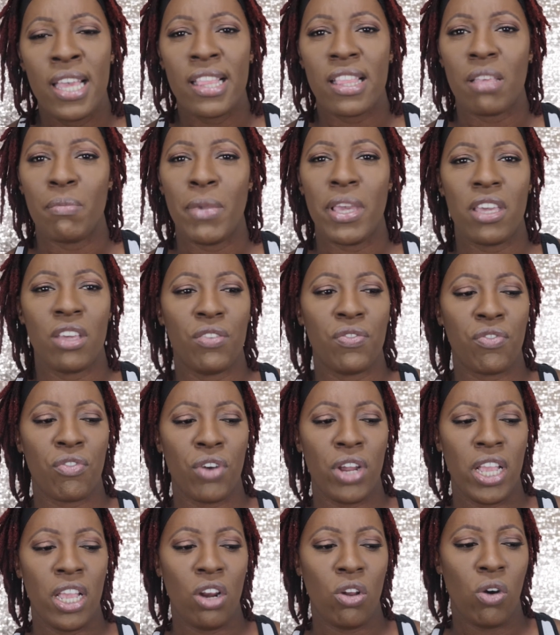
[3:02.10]
to make a
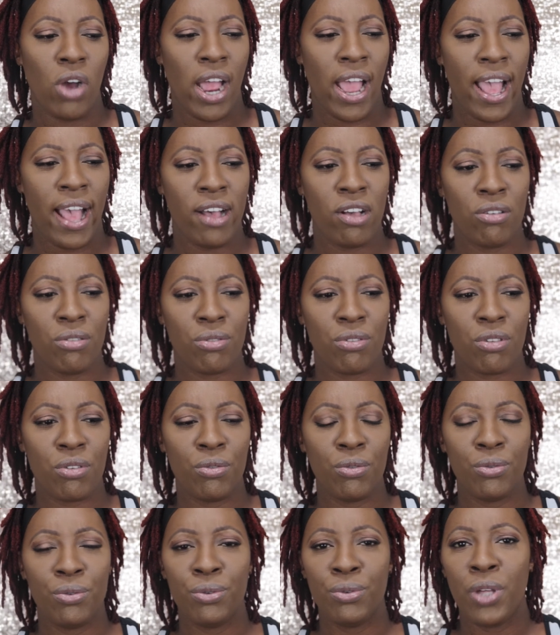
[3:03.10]
friend, or how
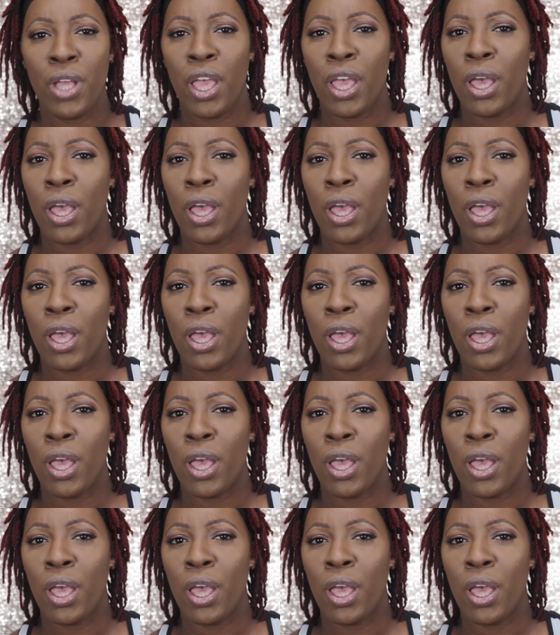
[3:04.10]
to